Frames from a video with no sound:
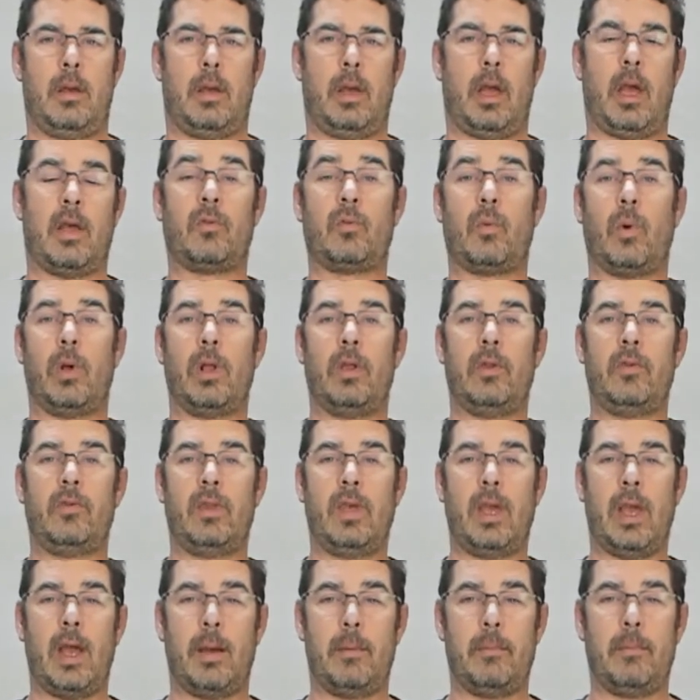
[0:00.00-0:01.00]
as well as
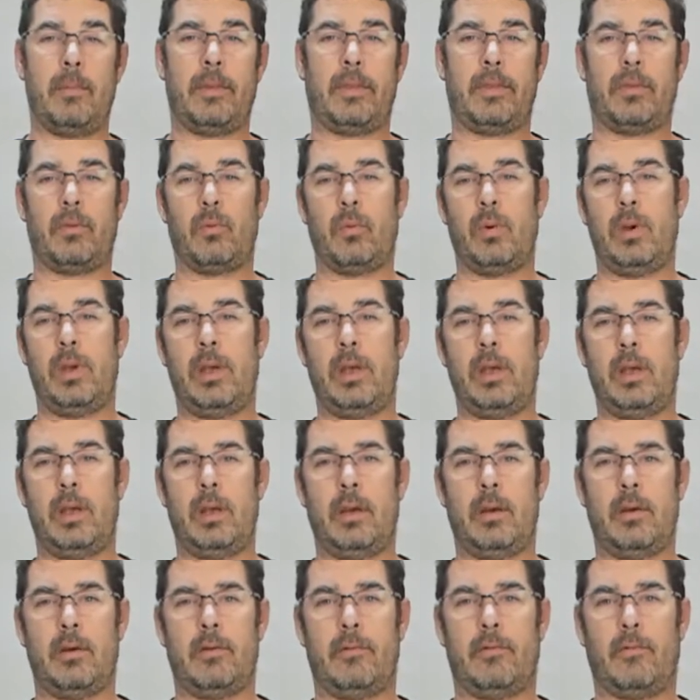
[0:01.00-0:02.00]
the M three
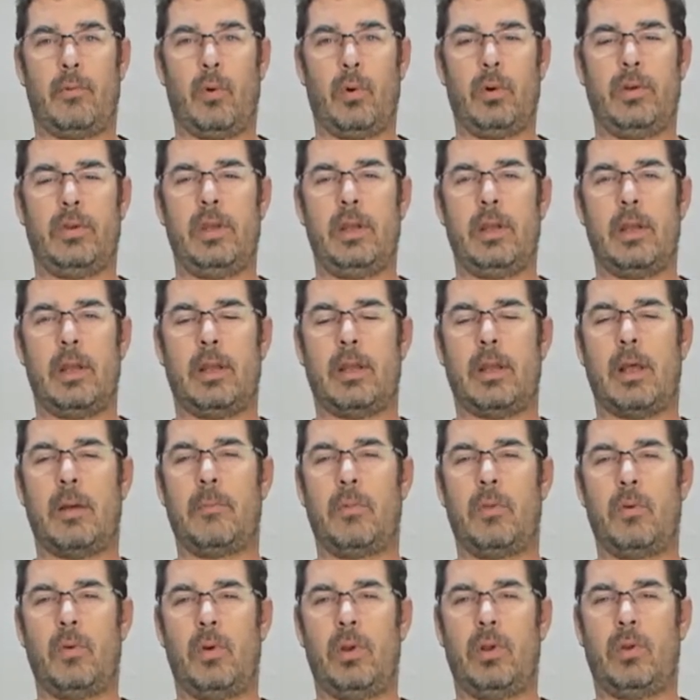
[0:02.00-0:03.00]
fourteen and M
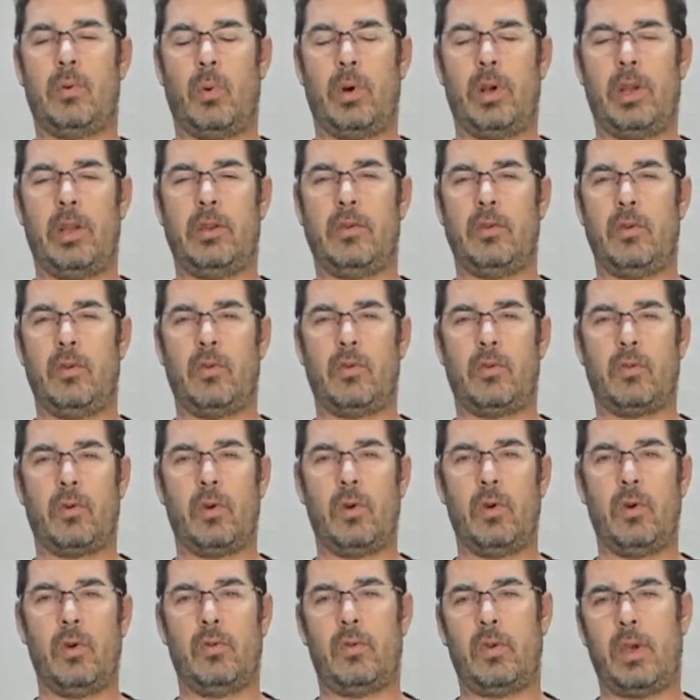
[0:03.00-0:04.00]
three twenty-two
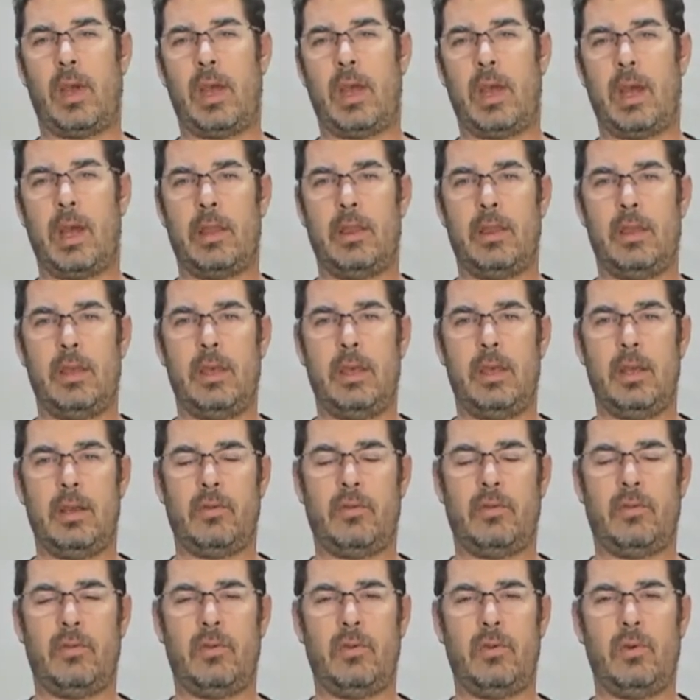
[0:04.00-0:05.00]
screws and the
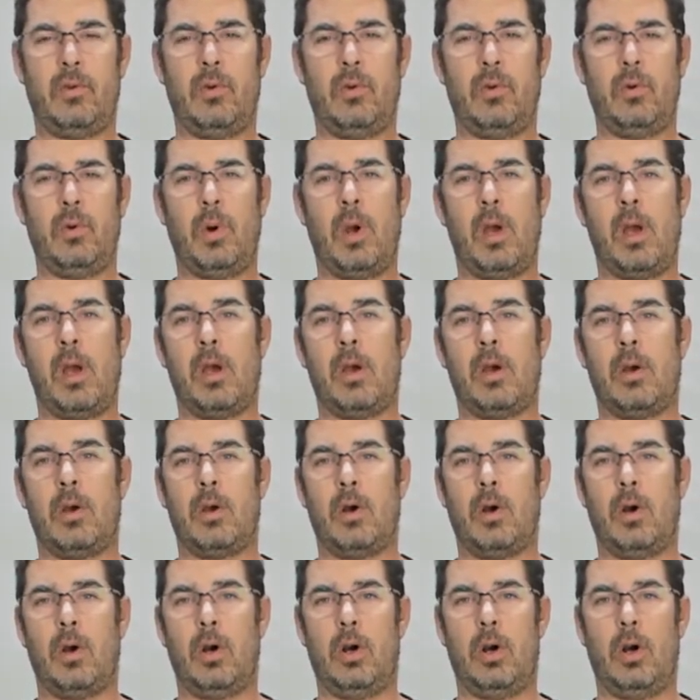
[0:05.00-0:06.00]
two
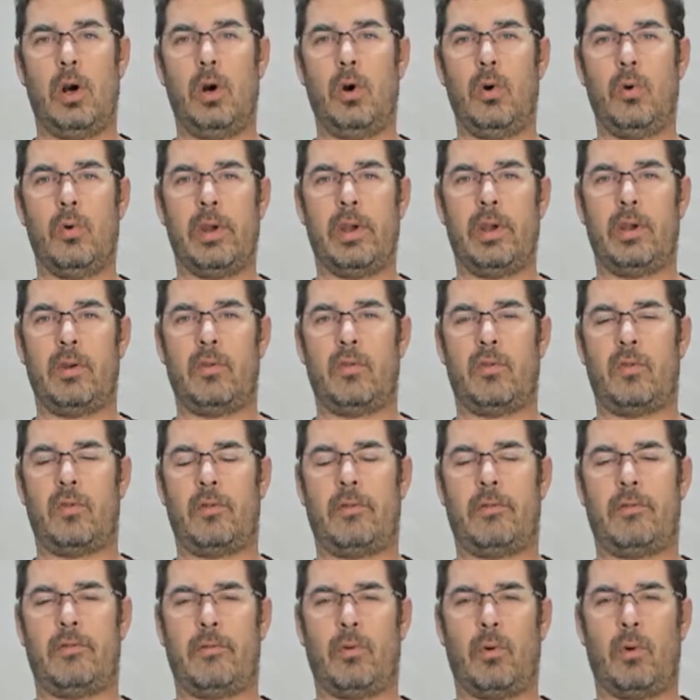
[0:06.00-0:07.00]
O-rings
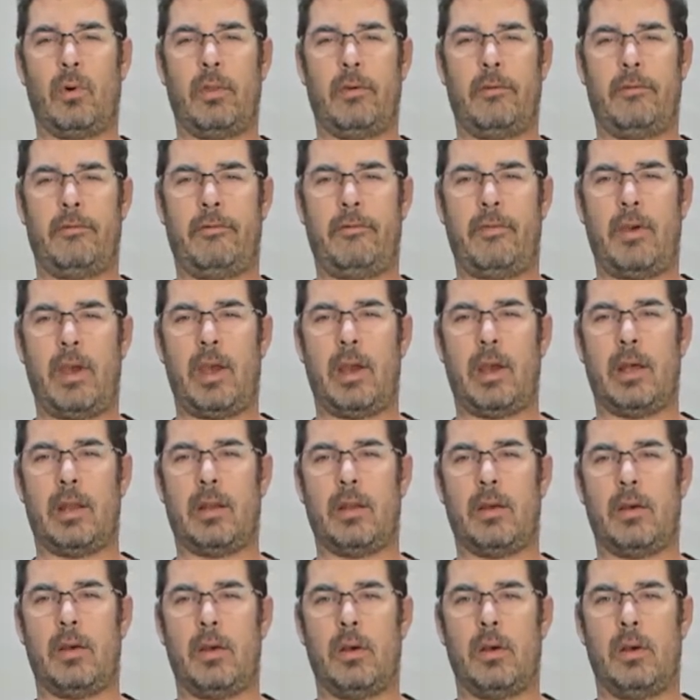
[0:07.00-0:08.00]
for the fan.
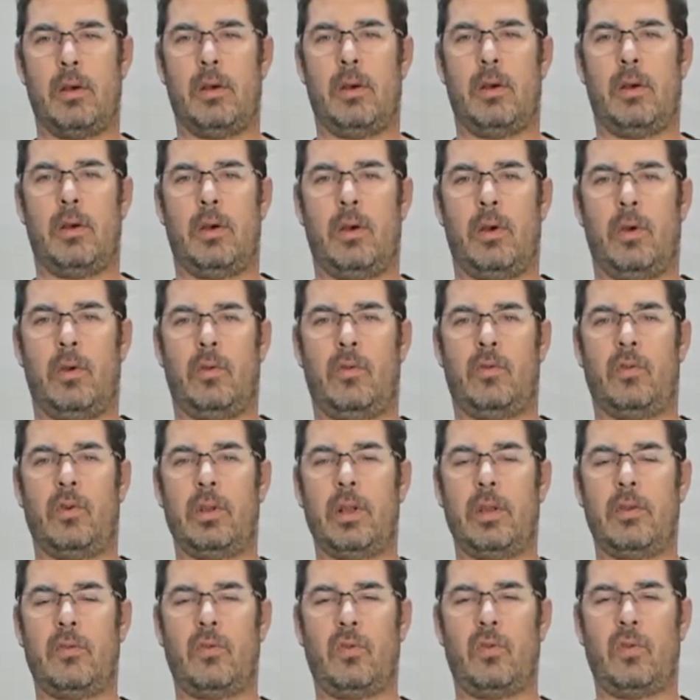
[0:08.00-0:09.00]
So
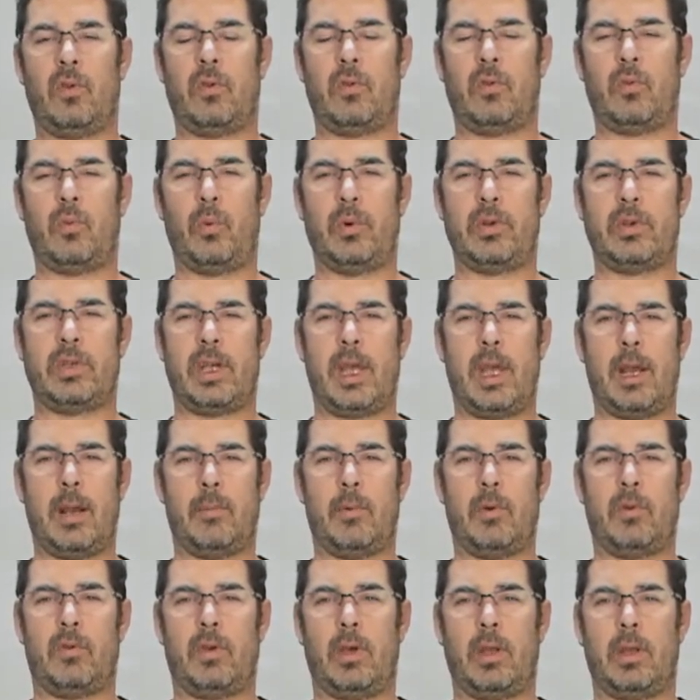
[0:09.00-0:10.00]
let's switch
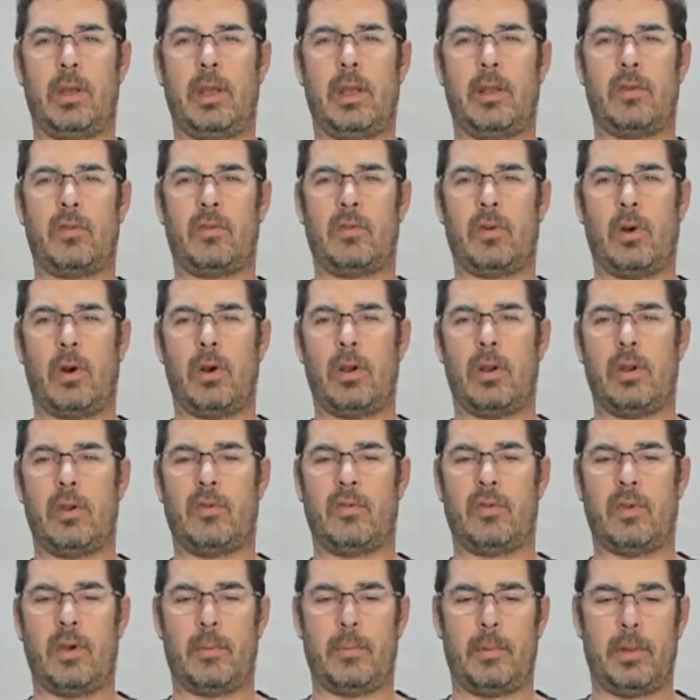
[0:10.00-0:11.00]
cameras and get started
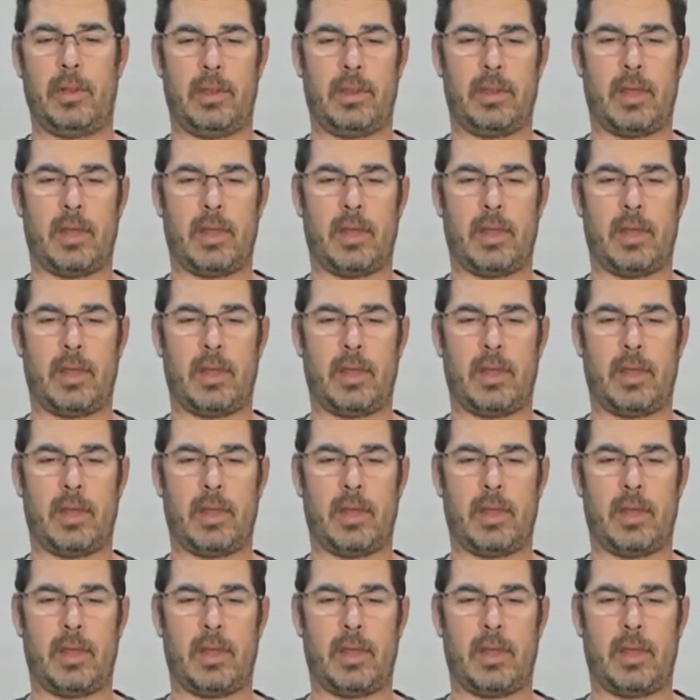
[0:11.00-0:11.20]
assembling